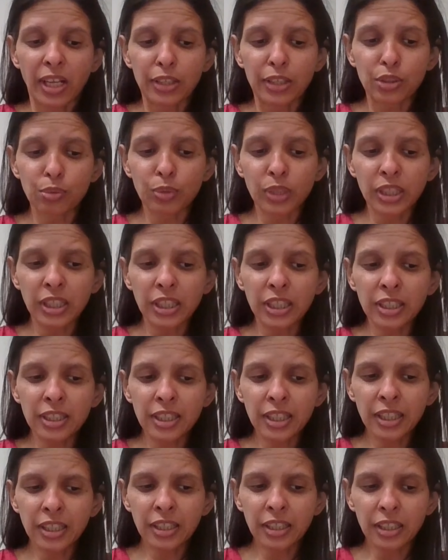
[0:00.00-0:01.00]
So what he
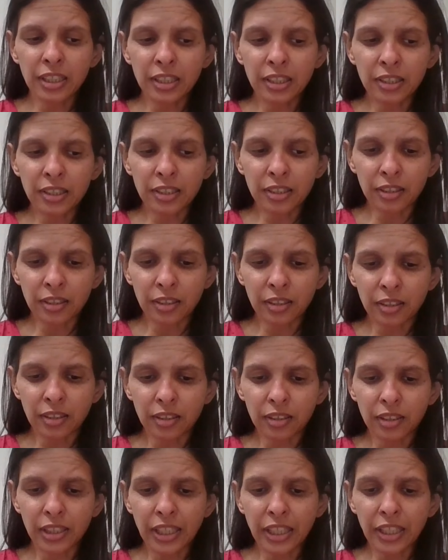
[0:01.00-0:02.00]
said is
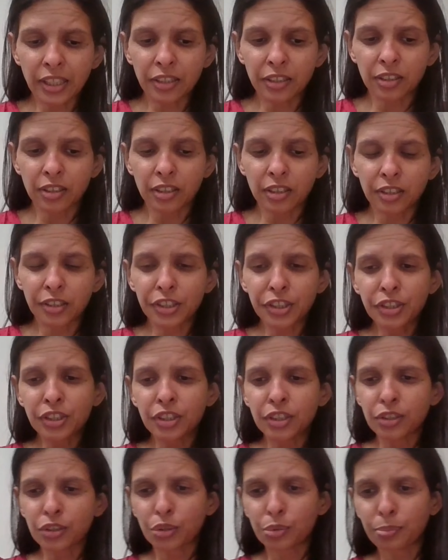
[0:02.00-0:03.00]
that Krishna
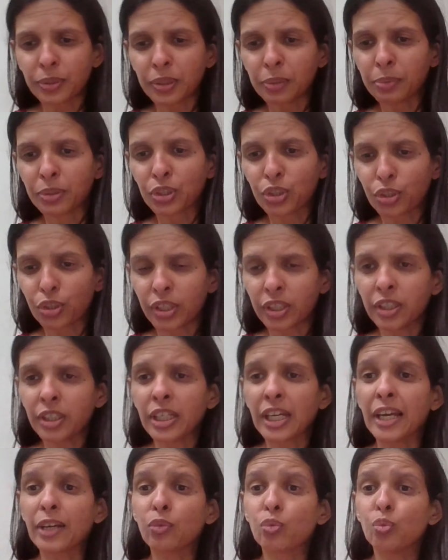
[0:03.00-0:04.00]
is the supreme enjoyer,
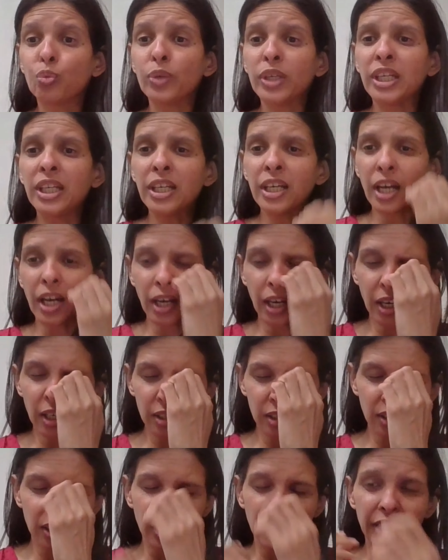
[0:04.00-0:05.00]
and we
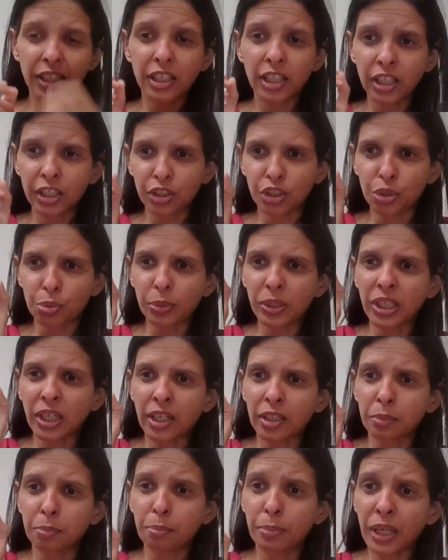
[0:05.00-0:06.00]
are an ansh. We
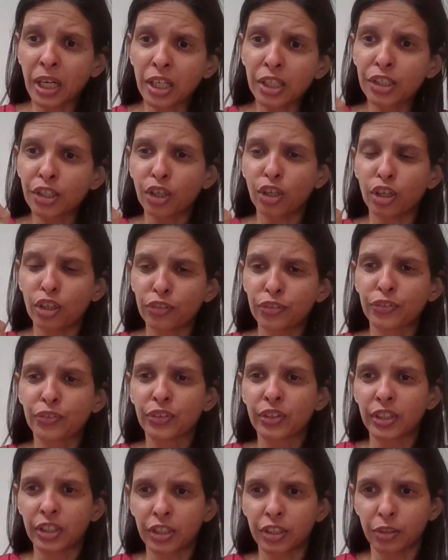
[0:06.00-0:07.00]
are a part of
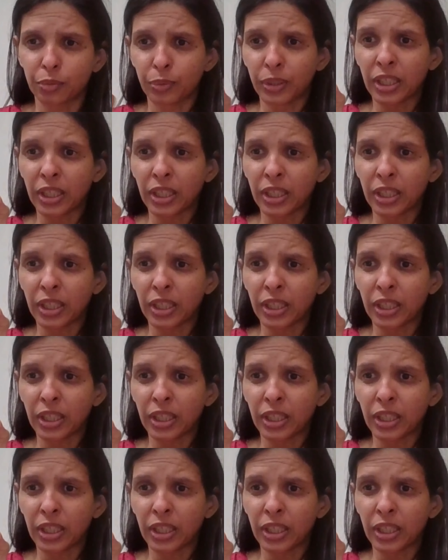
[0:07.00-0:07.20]
Krishna.